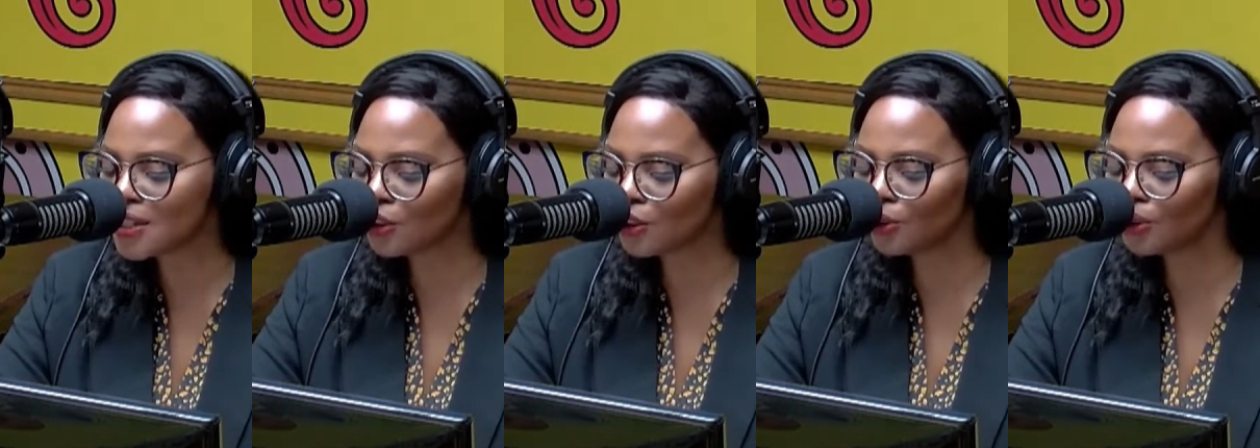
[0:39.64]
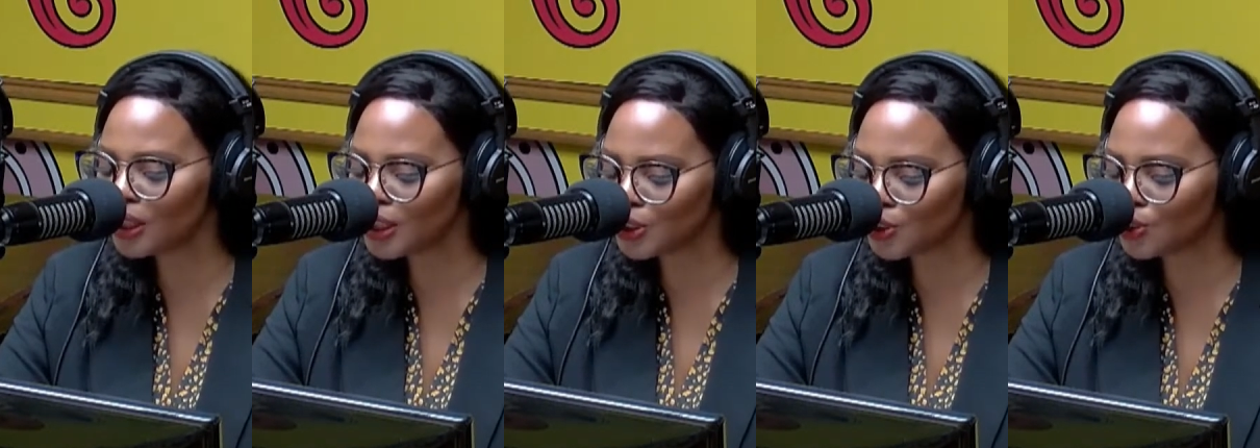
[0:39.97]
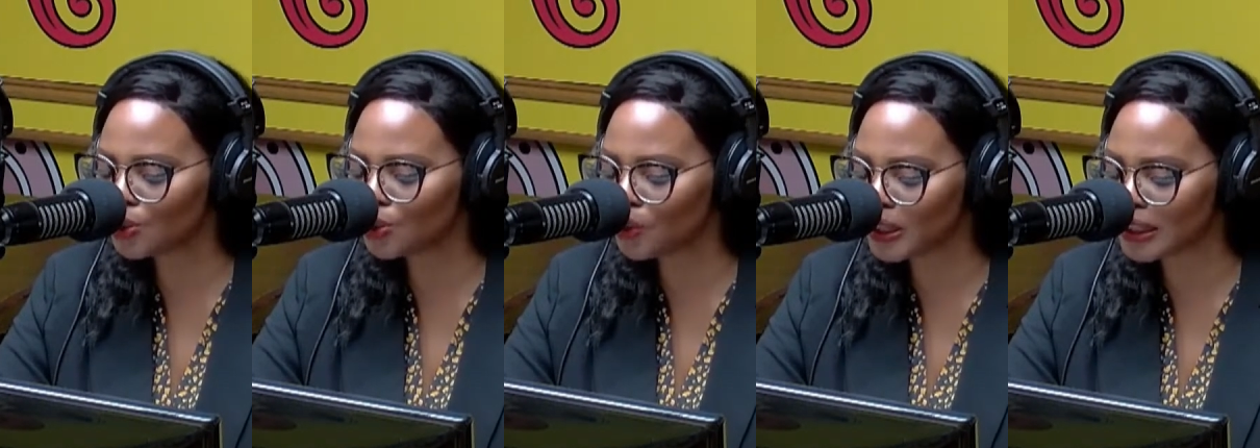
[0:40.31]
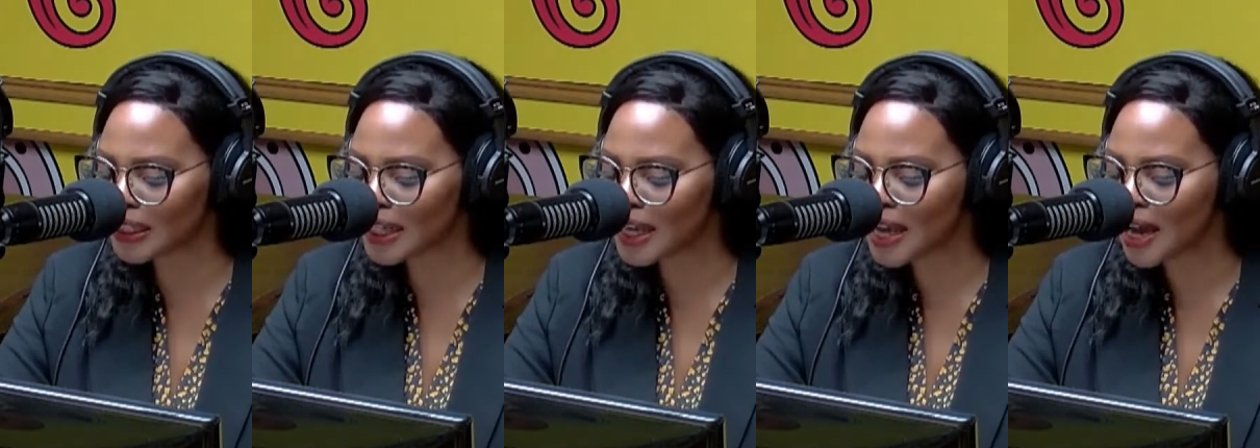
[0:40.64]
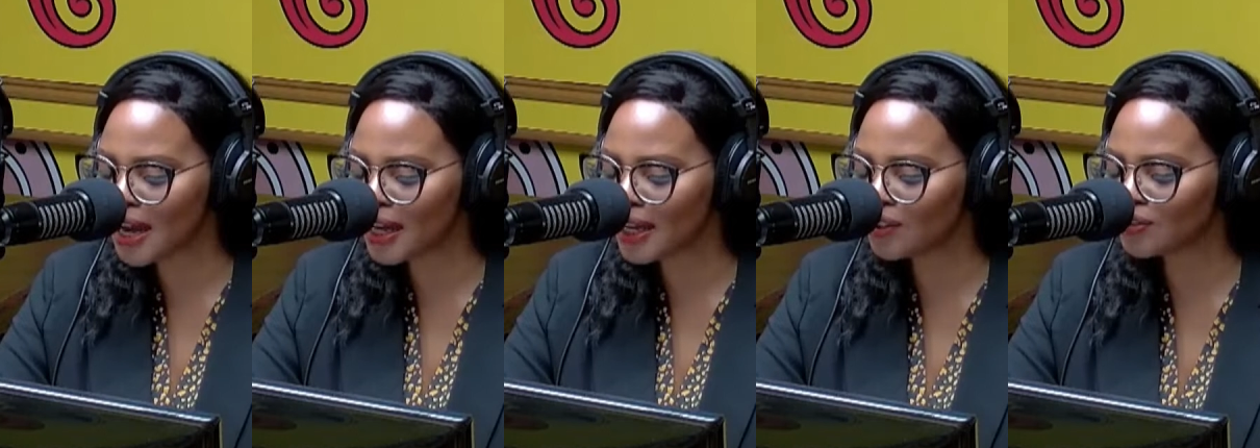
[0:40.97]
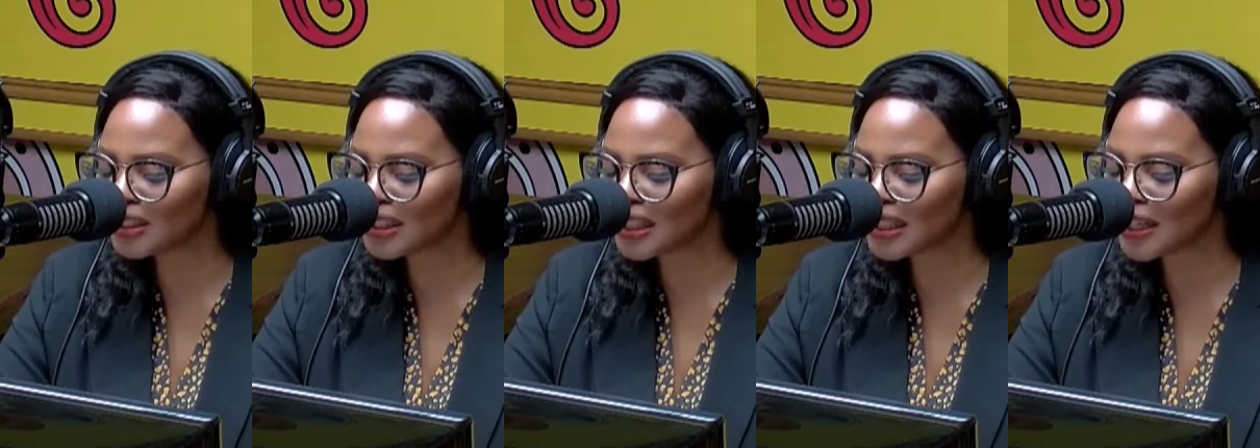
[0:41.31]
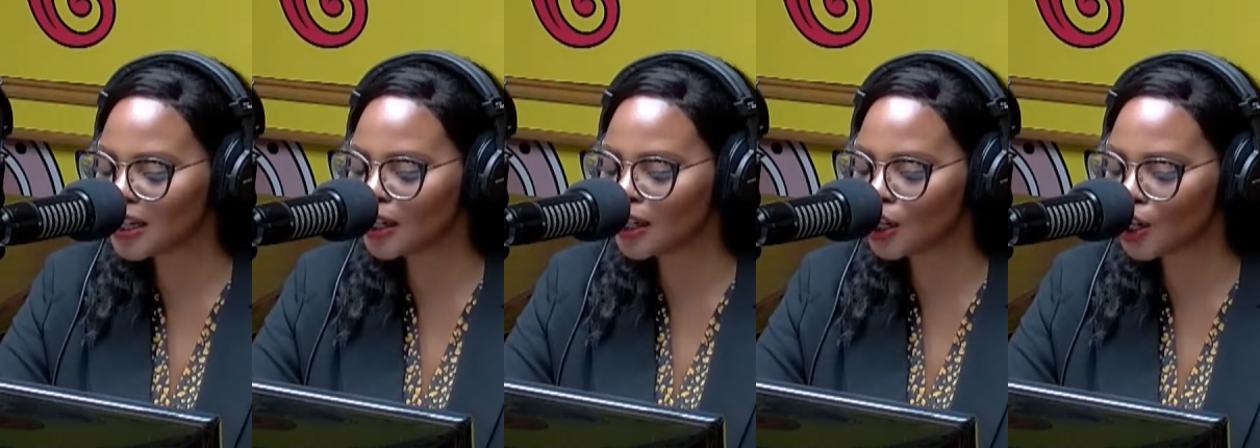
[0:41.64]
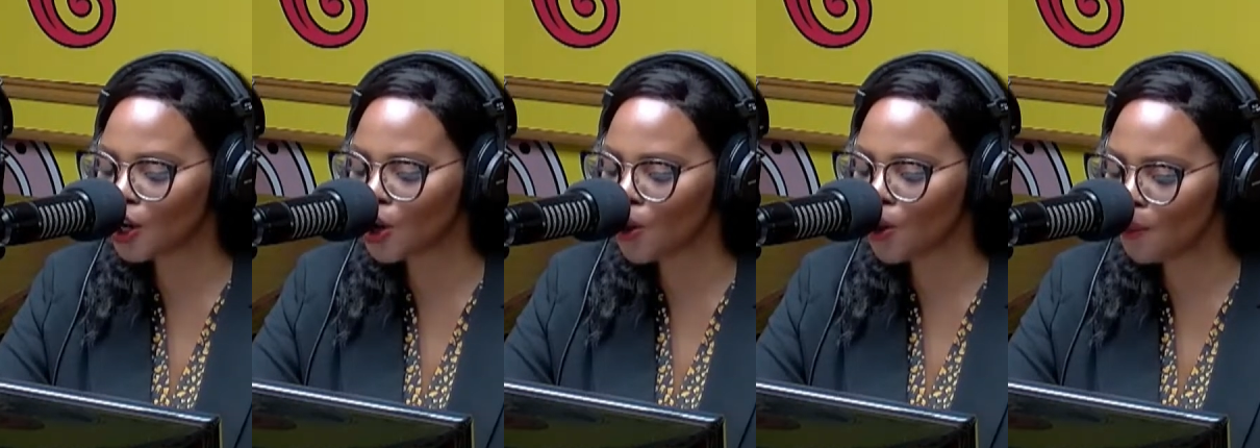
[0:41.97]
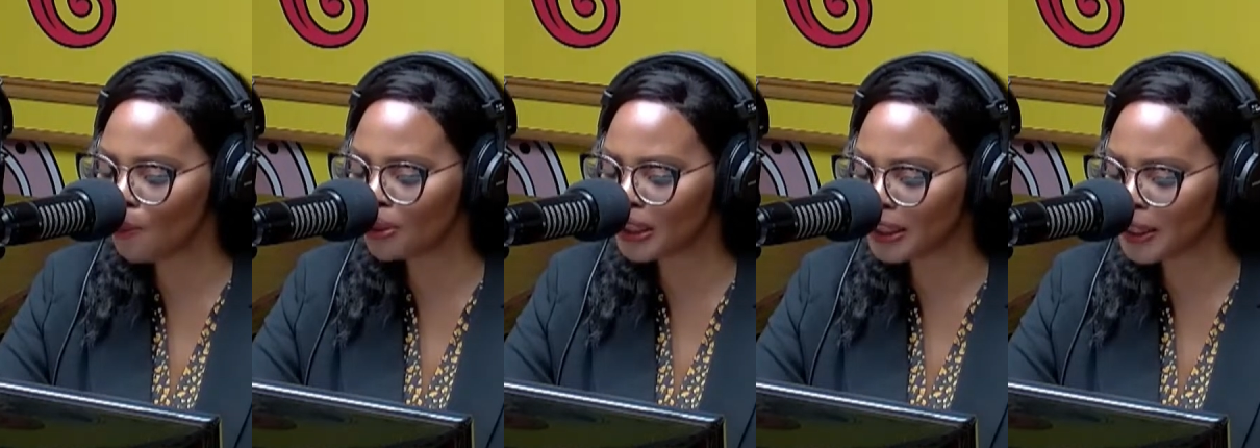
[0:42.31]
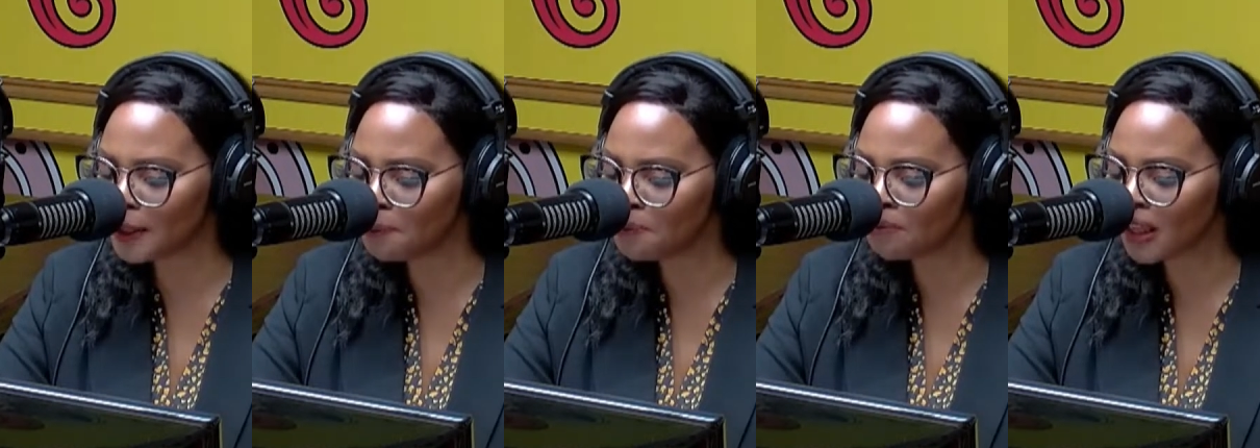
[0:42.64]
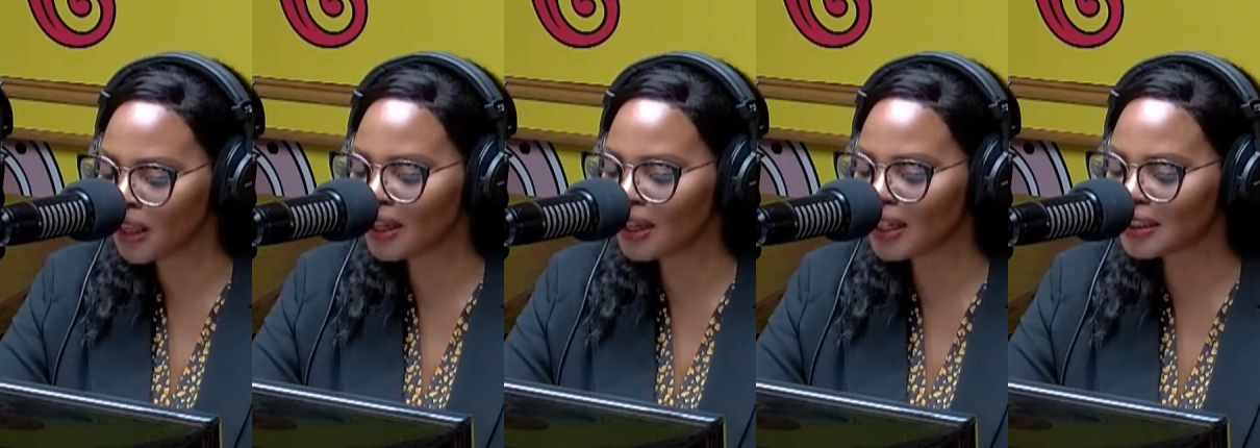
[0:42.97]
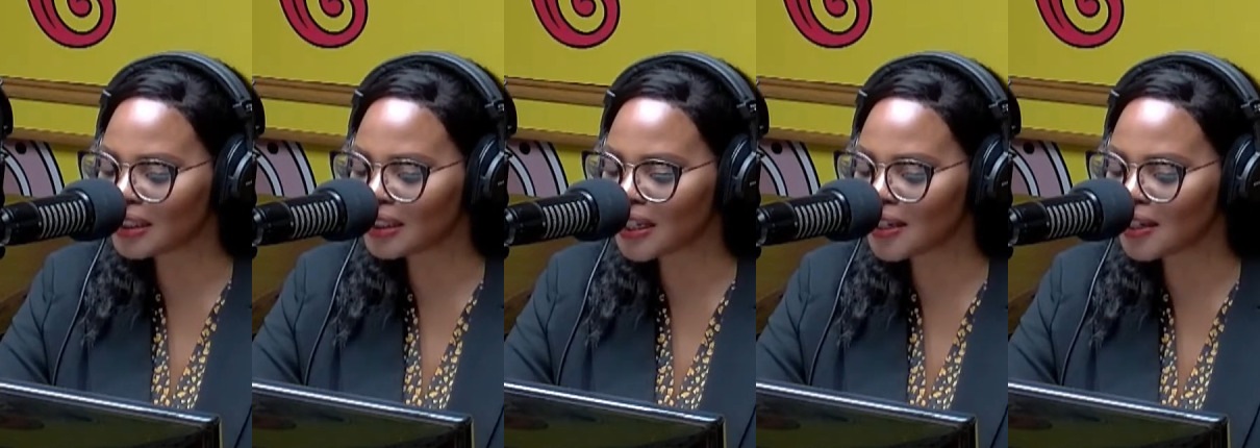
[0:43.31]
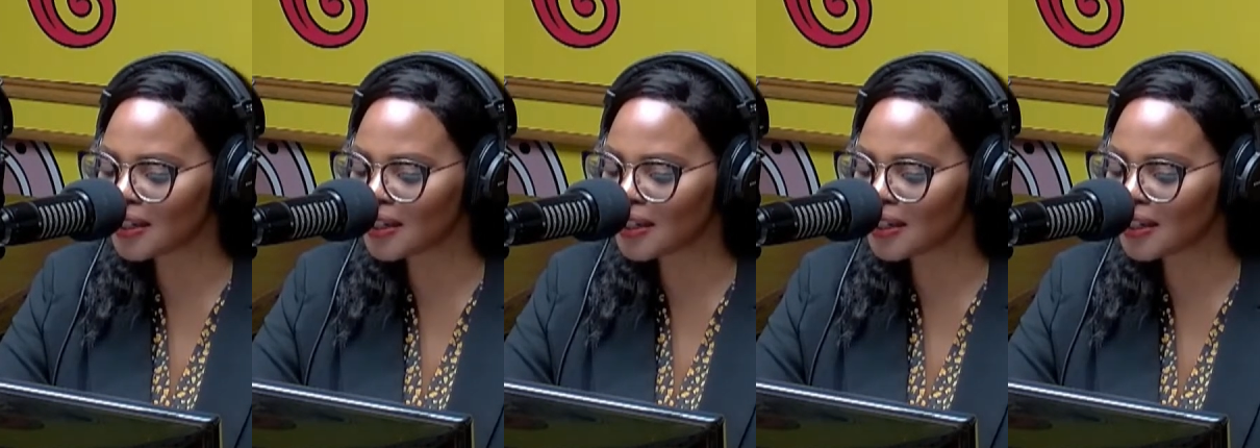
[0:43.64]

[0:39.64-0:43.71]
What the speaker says: you don't need to do it. I have seen globally that